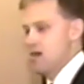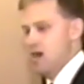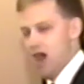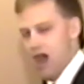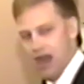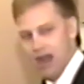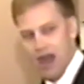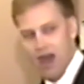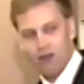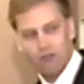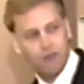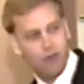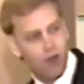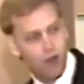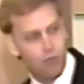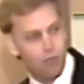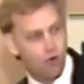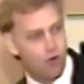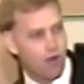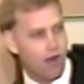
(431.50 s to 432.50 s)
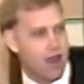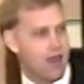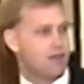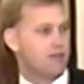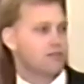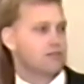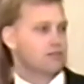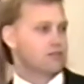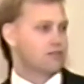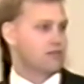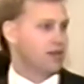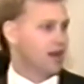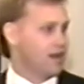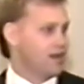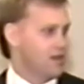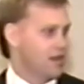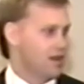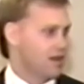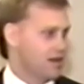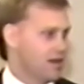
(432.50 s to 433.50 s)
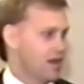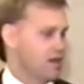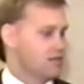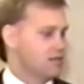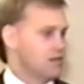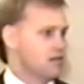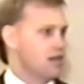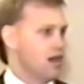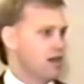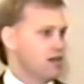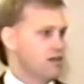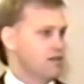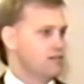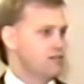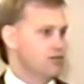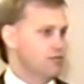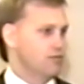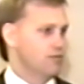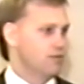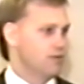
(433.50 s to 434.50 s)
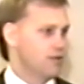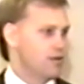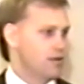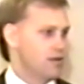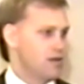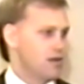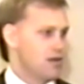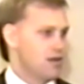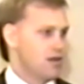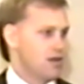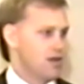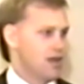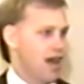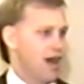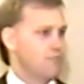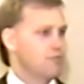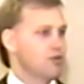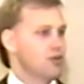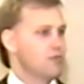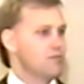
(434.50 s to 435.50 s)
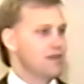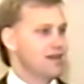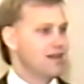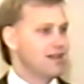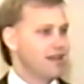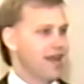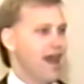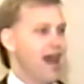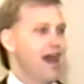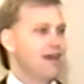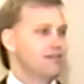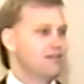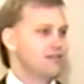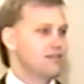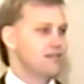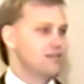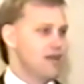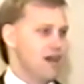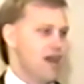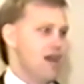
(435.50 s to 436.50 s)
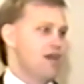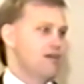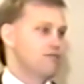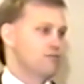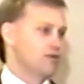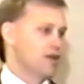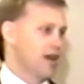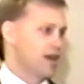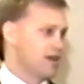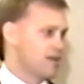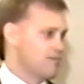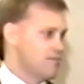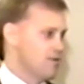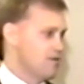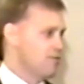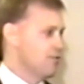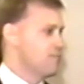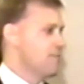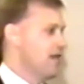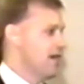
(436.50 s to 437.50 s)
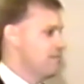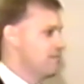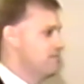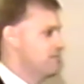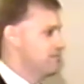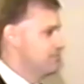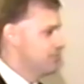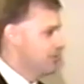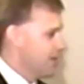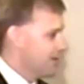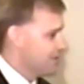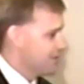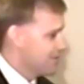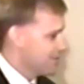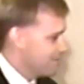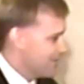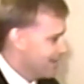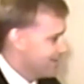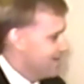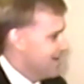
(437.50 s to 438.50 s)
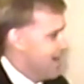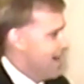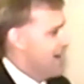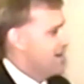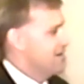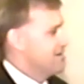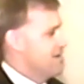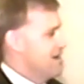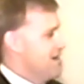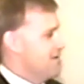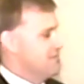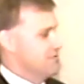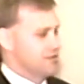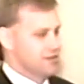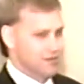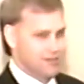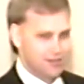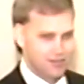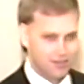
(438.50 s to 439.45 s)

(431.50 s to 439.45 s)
I now farm more acres than I did in 1992. I'm going to be glad to the day when I can be with my brother and my dad in heaven and